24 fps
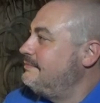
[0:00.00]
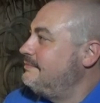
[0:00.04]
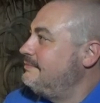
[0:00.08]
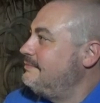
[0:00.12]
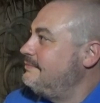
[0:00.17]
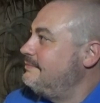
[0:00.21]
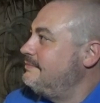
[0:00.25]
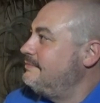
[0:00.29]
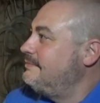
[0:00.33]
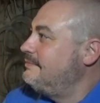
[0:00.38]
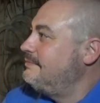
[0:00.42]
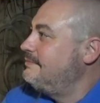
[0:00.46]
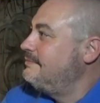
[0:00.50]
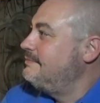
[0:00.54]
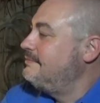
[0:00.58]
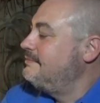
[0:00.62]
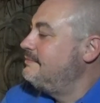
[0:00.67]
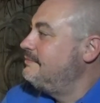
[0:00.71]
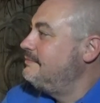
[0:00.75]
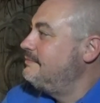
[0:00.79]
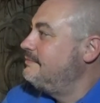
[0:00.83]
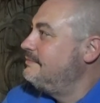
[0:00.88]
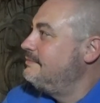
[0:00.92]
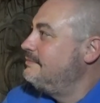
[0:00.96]

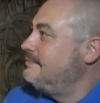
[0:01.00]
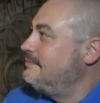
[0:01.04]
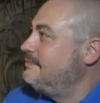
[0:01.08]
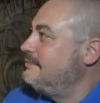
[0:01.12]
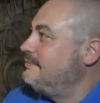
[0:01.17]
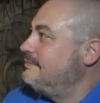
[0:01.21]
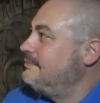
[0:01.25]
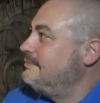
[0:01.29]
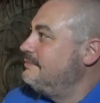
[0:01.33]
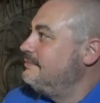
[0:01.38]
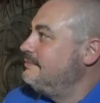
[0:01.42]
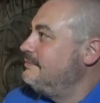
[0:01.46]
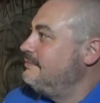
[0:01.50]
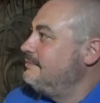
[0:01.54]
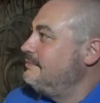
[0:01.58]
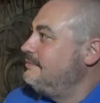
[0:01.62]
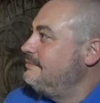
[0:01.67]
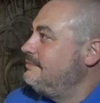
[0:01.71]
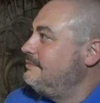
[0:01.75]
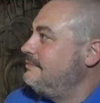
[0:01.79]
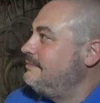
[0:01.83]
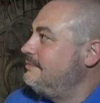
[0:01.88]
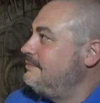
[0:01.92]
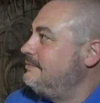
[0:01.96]

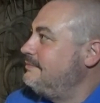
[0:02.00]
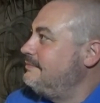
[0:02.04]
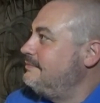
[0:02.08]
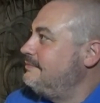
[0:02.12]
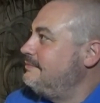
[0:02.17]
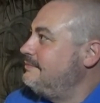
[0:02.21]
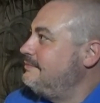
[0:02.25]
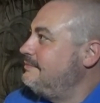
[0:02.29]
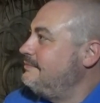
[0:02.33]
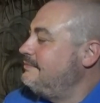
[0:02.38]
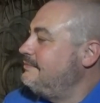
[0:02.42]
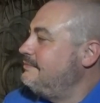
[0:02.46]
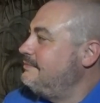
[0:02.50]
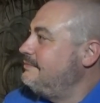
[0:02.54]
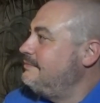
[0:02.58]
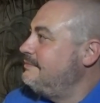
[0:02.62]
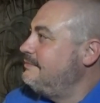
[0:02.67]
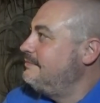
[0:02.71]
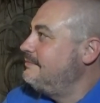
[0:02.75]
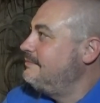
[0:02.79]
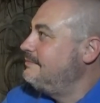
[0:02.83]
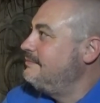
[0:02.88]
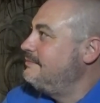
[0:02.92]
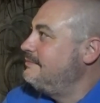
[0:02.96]

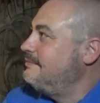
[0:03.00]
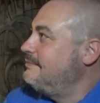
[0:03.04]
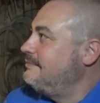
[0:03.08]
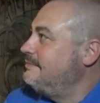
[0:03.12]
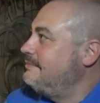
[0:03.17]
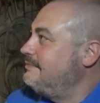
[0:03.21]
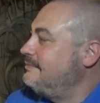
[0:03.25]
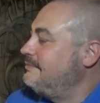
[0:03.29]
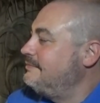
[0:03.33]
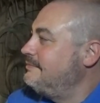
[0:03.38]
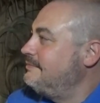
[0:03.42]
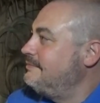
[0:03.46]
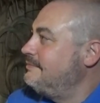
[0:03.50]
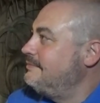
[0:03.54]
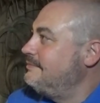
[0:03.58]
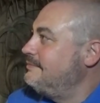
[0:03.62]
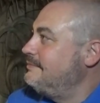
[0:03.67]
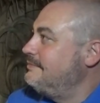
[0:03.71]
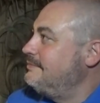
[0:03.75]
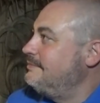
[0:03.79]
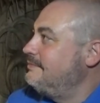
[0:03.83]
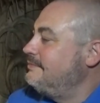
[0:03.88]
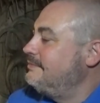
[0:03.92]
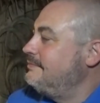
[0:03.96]

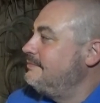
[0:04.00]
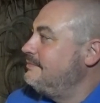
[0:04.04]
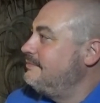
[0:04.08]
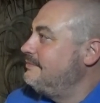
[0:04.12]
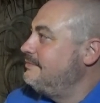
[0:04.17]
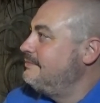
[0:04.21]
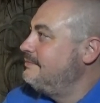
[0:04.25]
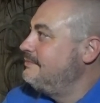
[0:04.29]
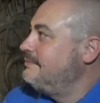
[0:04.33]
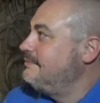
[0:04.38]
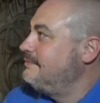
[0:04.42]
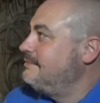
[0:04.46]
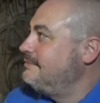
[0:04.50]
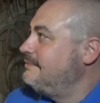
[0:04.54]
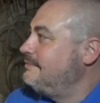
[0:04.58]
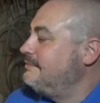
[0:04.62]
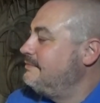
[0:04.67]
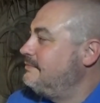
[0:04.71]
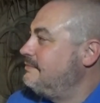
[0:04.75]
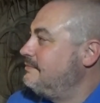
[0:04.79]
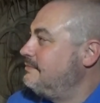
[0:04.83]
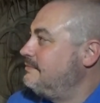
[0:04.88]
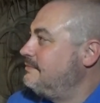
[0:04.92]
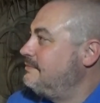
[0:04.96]

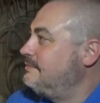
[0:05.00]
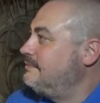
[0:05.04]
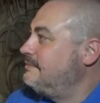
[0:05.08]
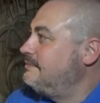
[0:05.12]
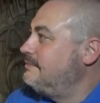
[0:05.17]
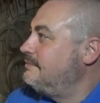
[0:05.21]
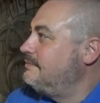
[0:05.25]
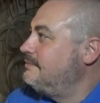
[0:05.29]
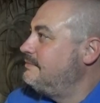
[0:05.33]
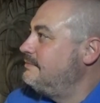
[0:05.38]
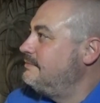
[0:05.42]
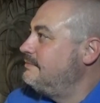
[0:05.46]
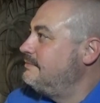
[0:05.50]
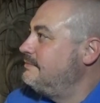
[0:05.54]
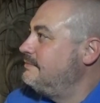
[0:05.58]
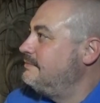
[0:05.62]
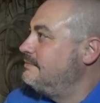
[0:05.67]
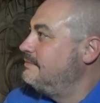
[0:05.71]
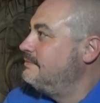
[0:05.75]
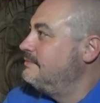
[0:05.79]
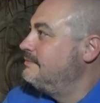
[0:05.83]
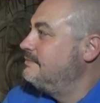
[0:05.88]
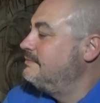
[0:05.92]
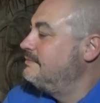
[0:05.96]

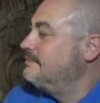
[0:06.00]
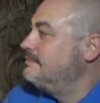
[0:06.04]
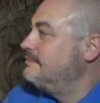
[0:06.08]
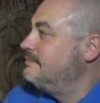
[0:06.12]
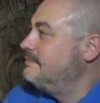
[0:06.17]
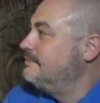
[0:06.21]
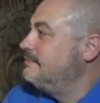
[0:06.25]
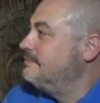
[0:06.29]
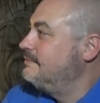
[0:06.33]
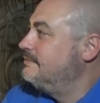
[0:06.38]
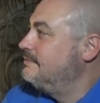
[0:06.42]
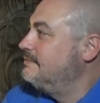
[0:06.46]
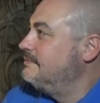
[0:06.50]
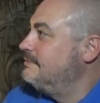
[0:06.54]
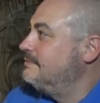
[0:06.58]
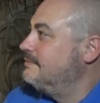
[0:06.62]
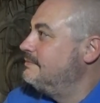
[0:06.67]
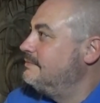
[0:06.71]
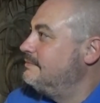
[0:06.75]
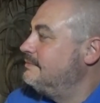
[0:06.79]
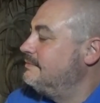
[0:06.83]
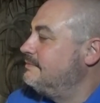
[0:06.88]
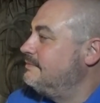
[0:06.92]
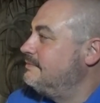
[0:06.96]

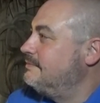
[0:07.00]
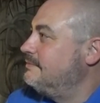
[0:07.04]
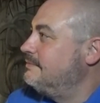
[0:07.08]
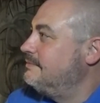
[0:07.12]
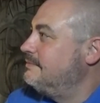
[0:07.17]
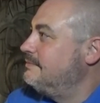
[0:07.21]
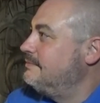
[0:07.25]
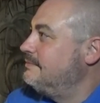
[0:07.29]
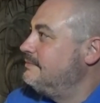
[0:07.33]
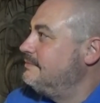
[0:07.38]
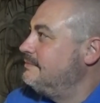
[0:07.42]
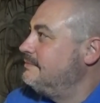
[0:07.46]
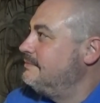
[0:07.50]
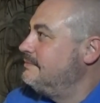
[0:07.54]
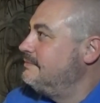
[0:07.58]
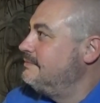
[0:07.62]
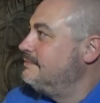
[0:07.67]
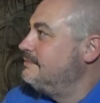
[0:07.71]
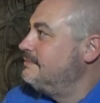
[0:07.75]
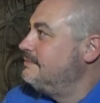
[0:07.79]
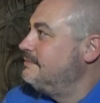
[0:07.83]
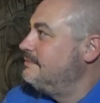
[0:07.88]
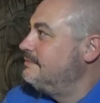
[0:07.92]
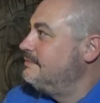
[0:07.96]
[no speech]